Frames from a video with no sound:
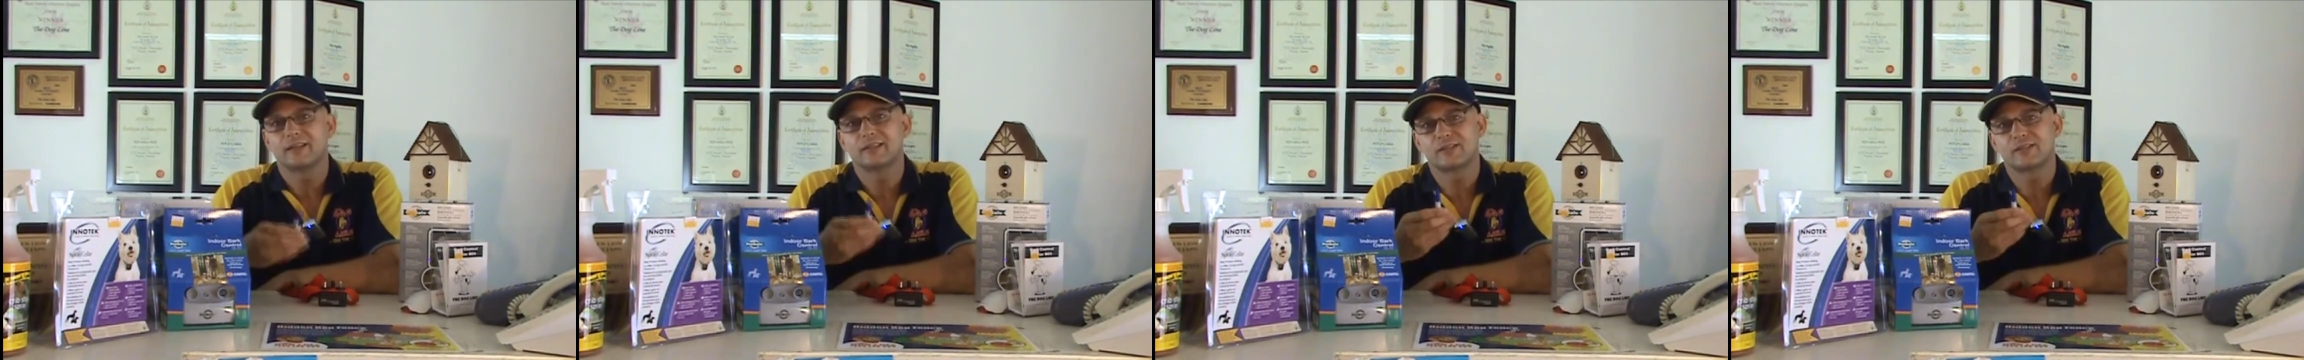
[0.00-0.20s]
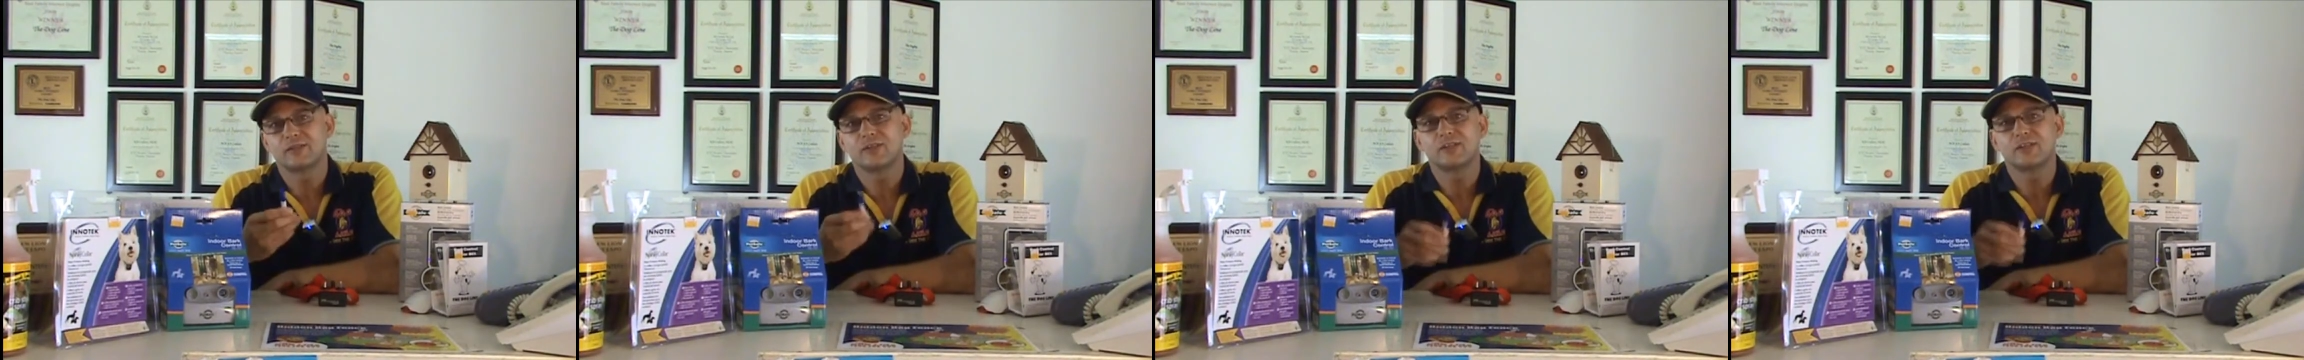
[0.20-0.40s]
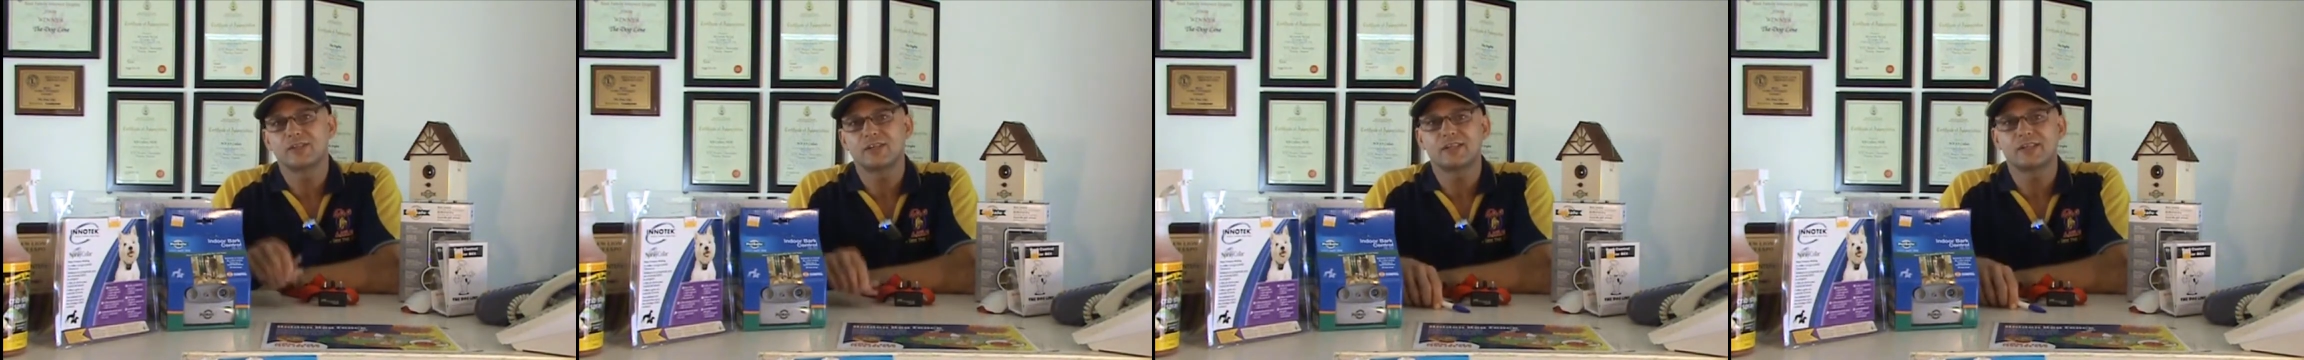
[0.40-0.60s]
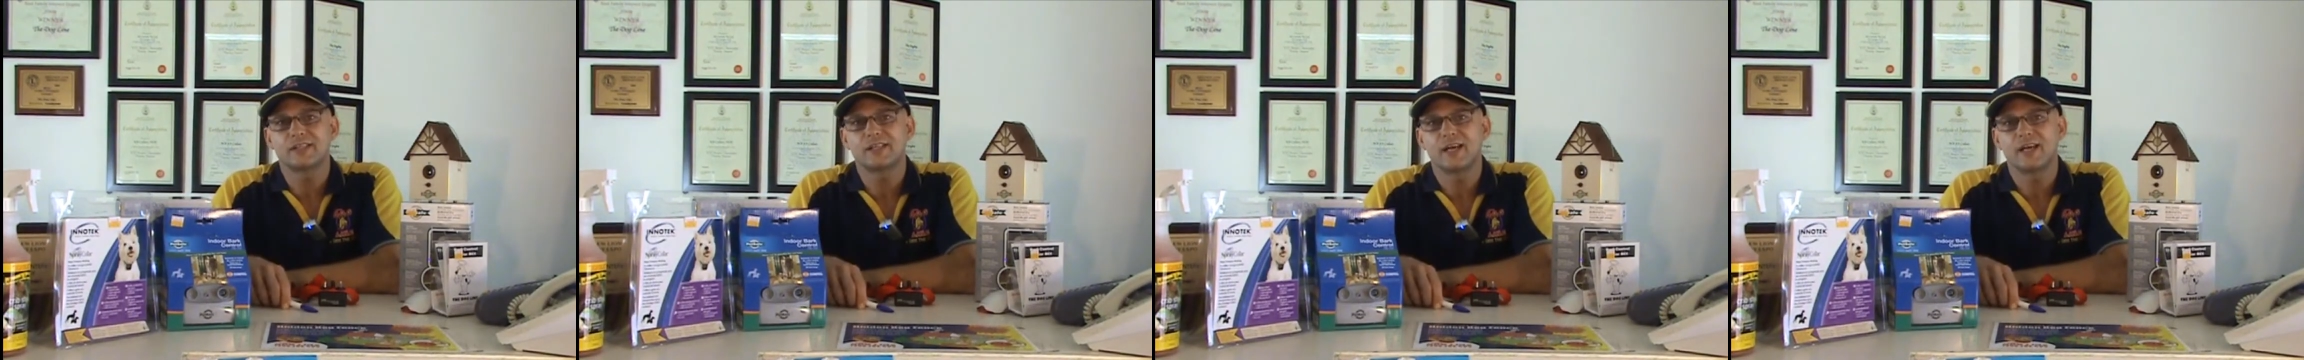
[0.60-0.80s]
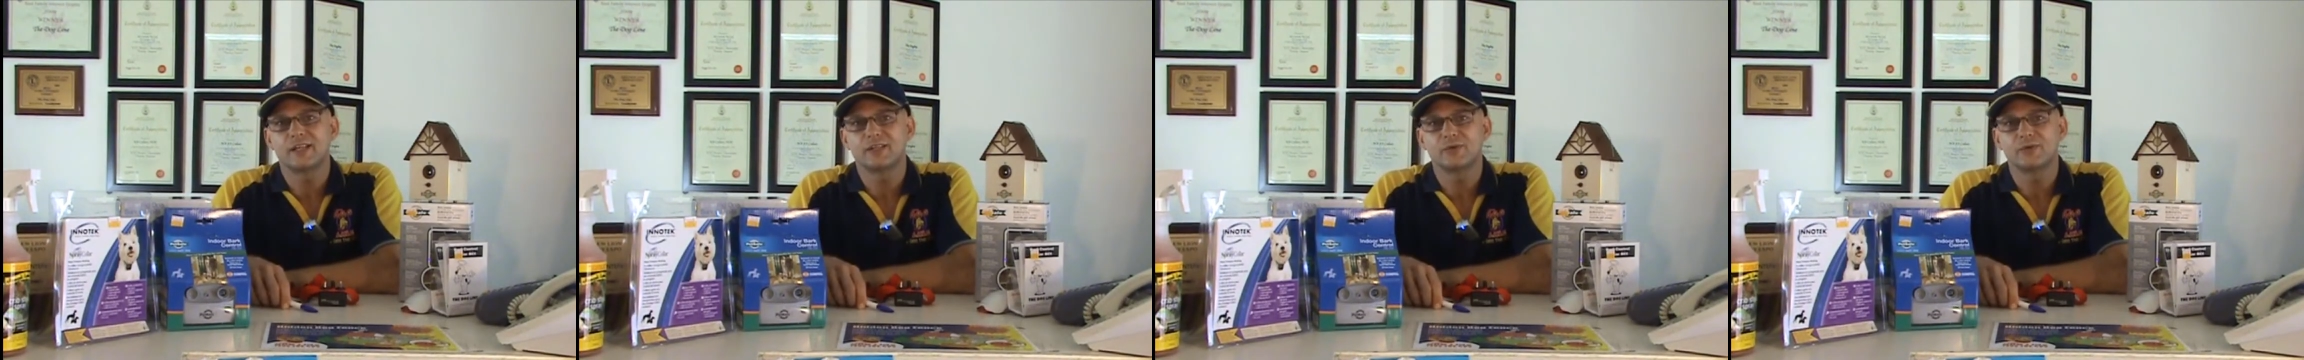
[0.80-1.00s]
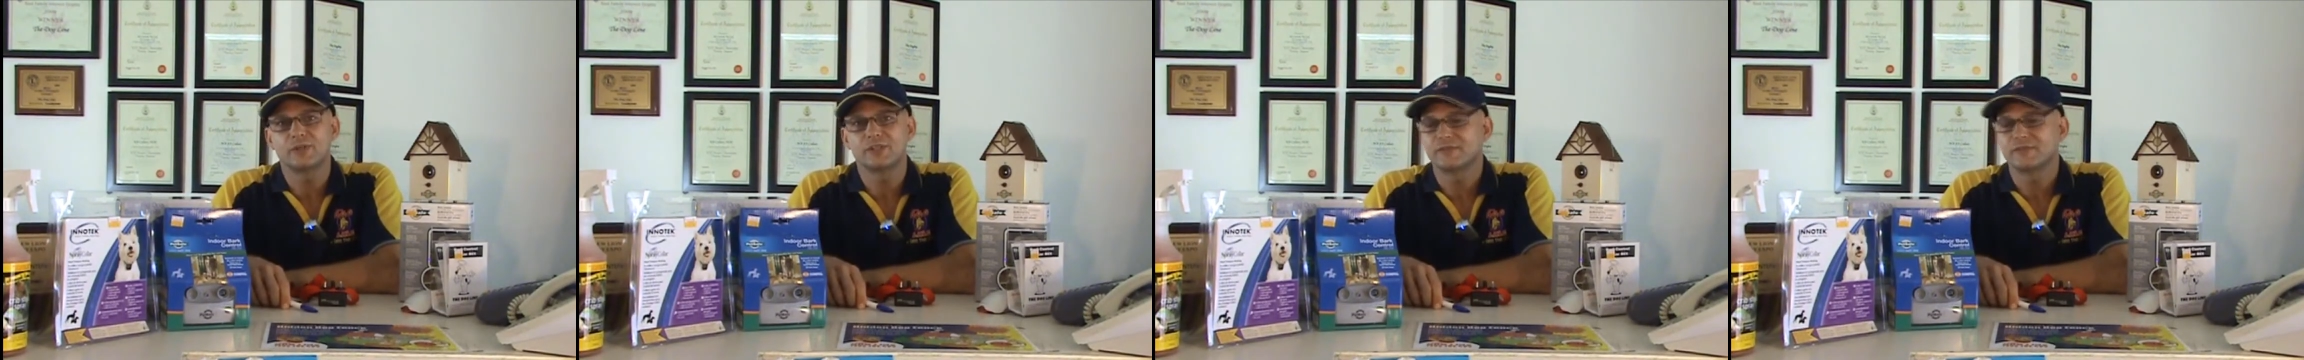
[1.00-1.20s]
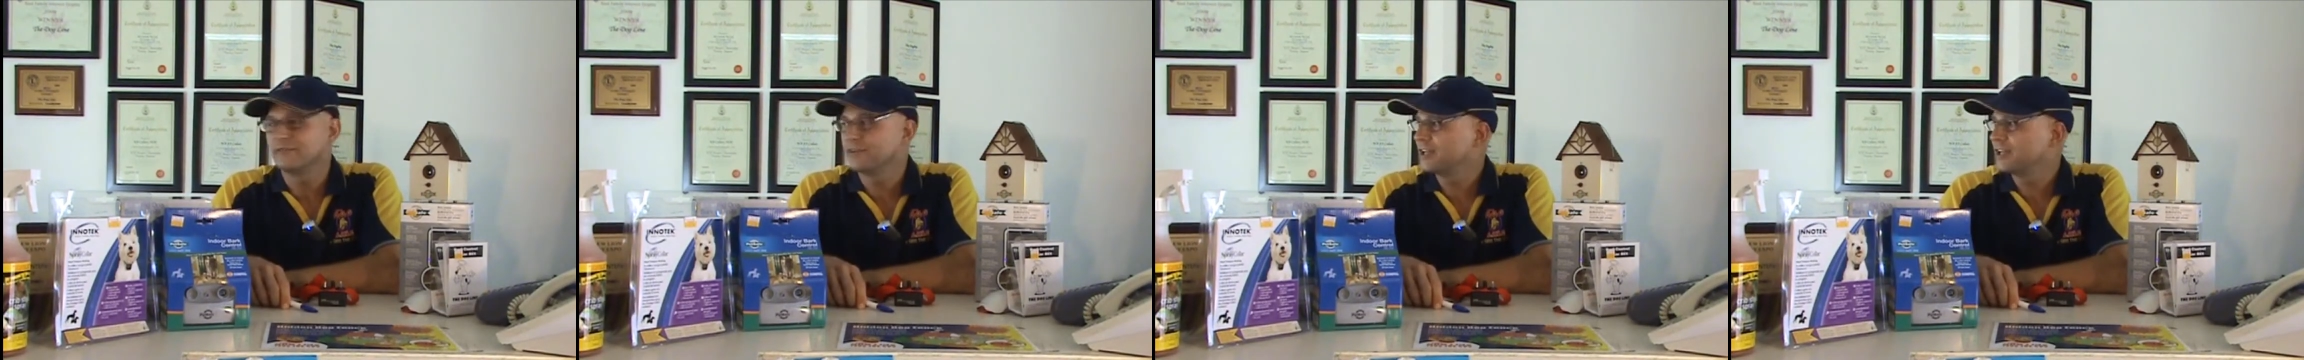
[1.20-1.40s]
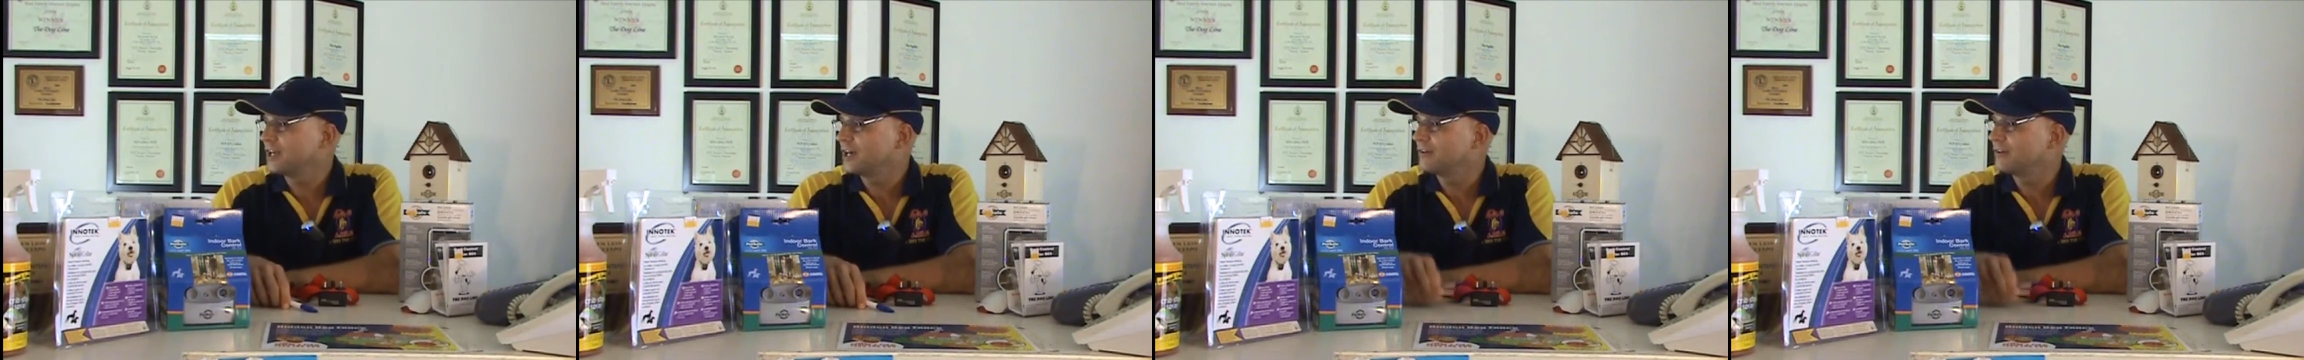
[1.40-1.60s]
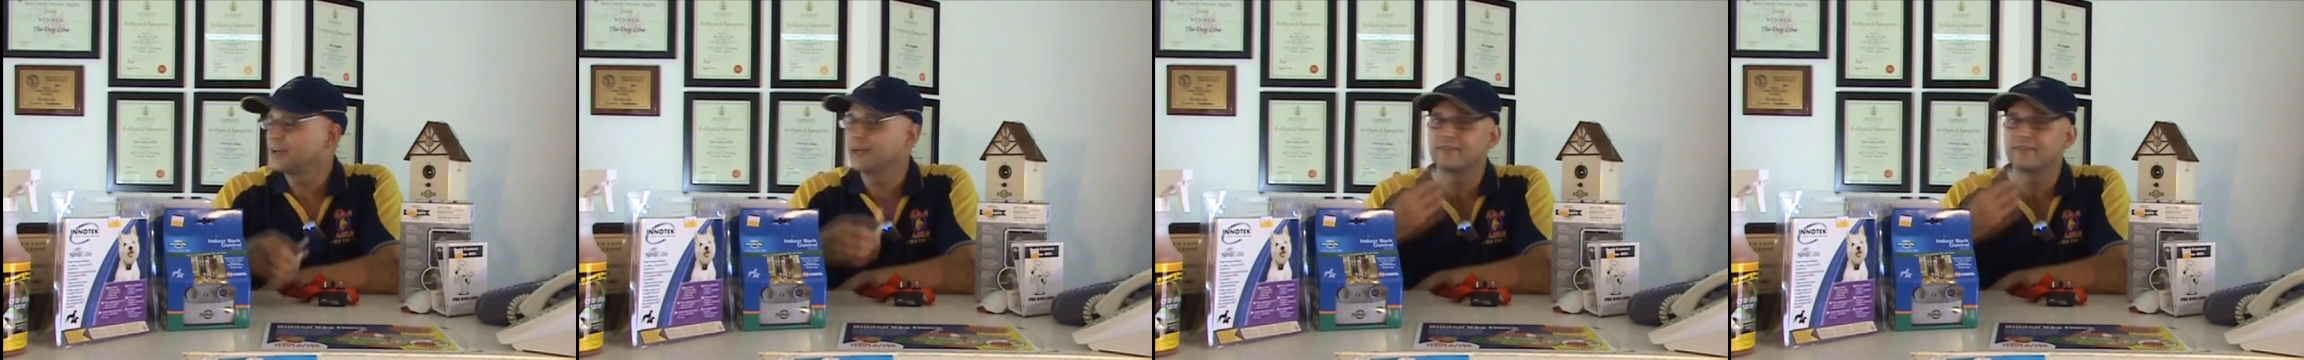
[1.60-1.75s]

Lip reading: and as soon as I start doing some video